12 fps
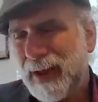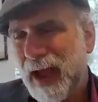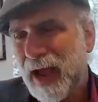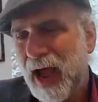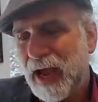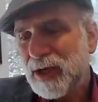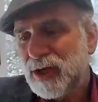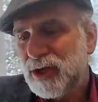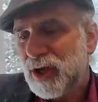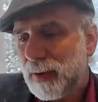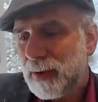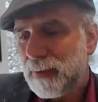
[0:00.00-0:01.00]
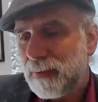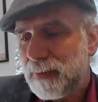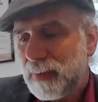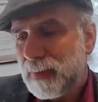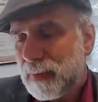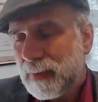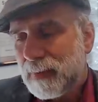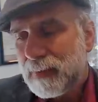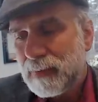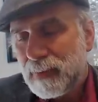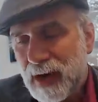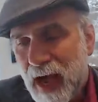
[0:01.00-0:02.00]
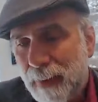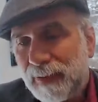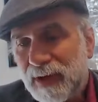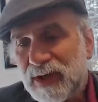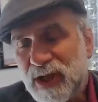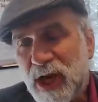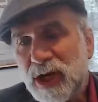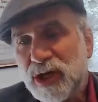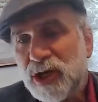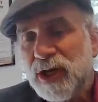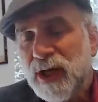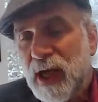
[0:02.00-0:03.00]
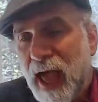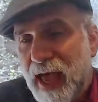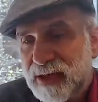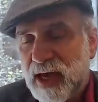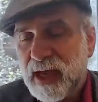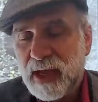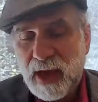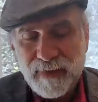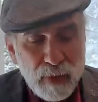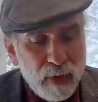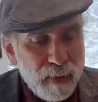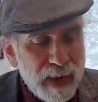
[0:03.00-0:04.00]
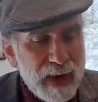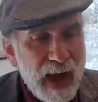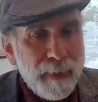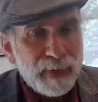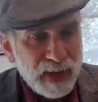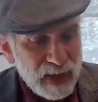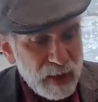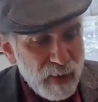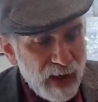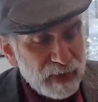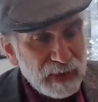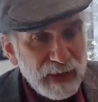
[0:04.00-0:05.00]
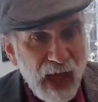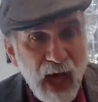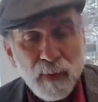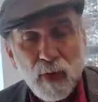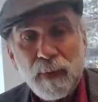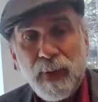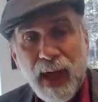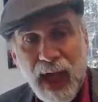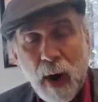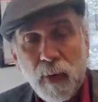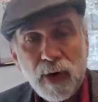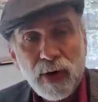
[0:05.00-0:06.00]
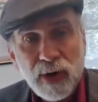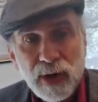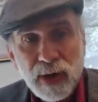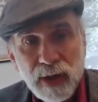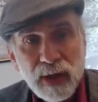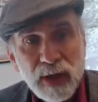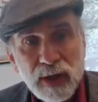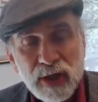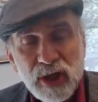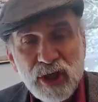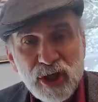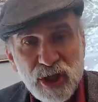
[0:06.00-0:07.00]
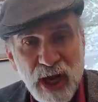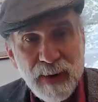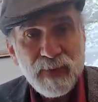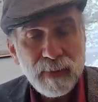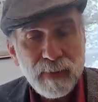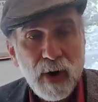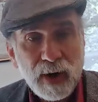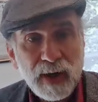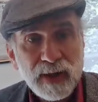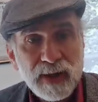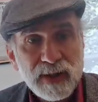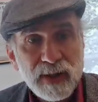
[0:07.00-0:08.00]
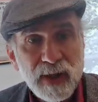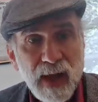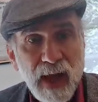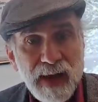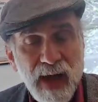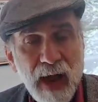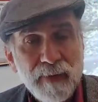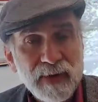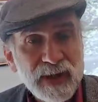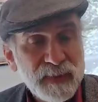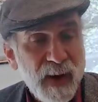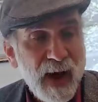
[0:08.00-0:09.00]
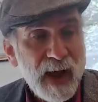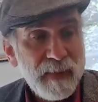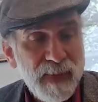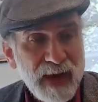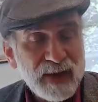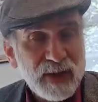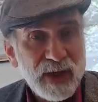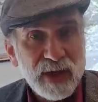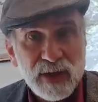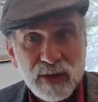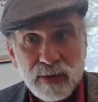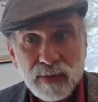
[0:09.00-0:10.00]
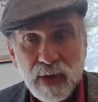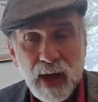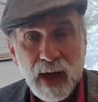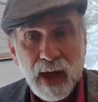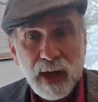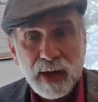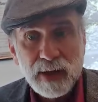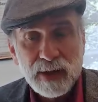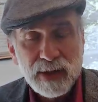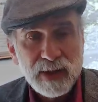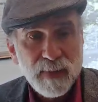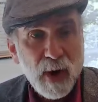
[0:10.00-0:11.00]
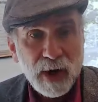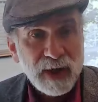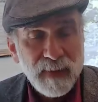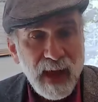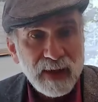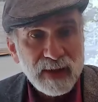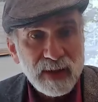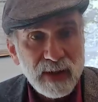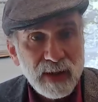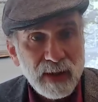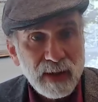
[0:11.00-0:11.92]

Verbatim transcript: I mean, I, I, I mean, monopolization as a if you're a monopoly, you have a lot more power to shape the market and not respond basically to uh, to market demands.